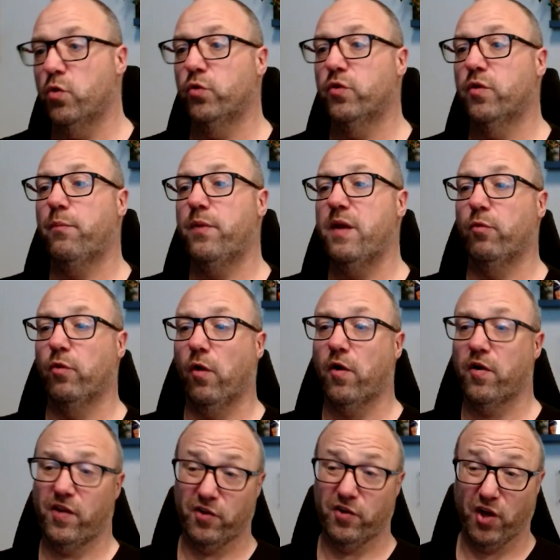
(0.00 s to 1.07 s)
who the people
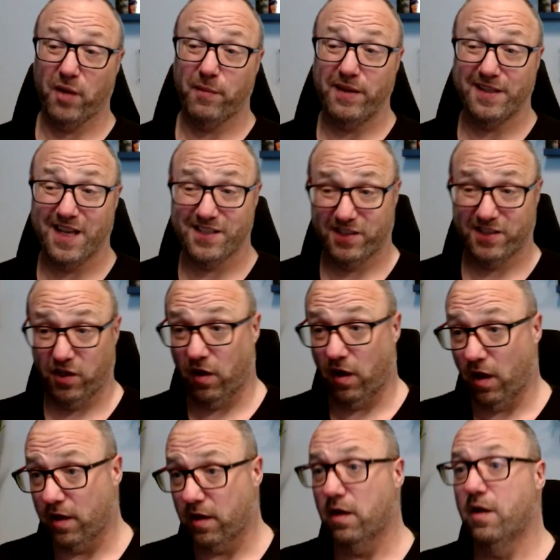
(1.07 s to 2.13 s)
are that are going to be tested
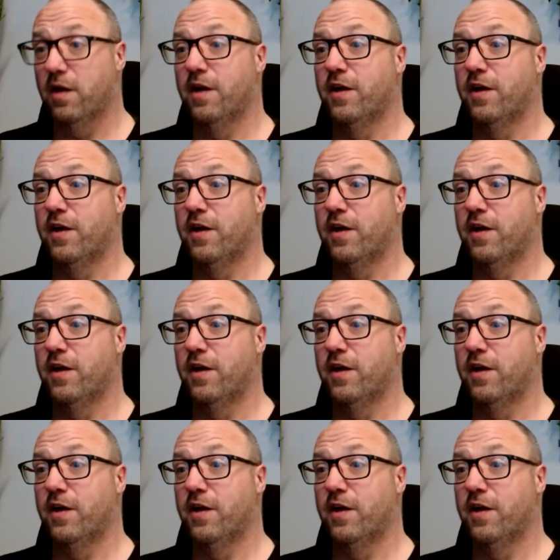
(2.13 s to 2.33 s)
on,